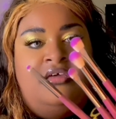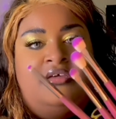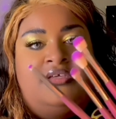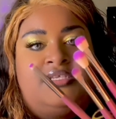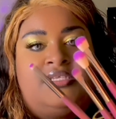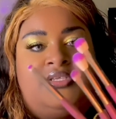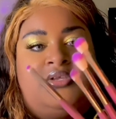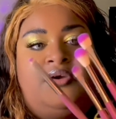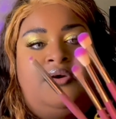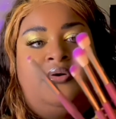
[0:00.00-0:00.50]

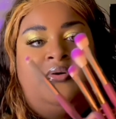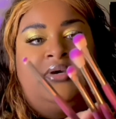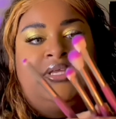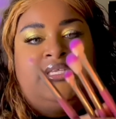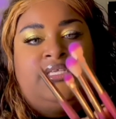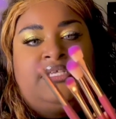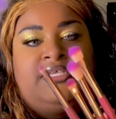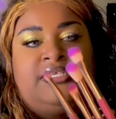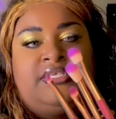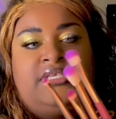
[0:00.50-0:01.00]
So
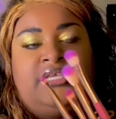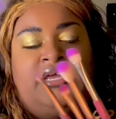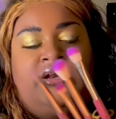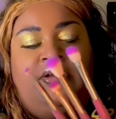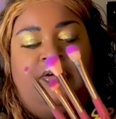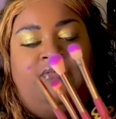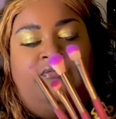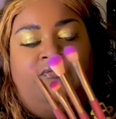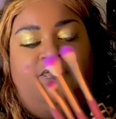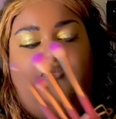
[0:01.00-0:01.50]
it's a set
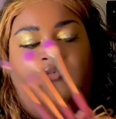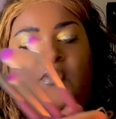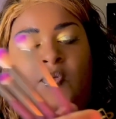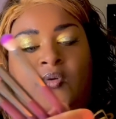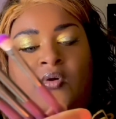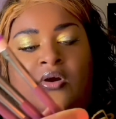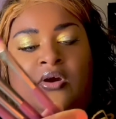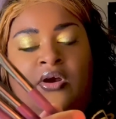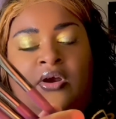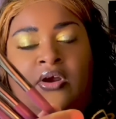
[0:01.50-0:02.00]
of
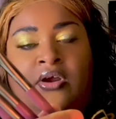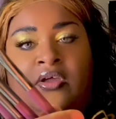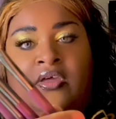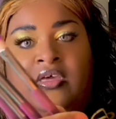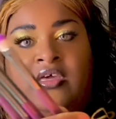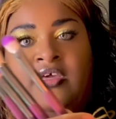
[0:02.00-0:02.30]
4.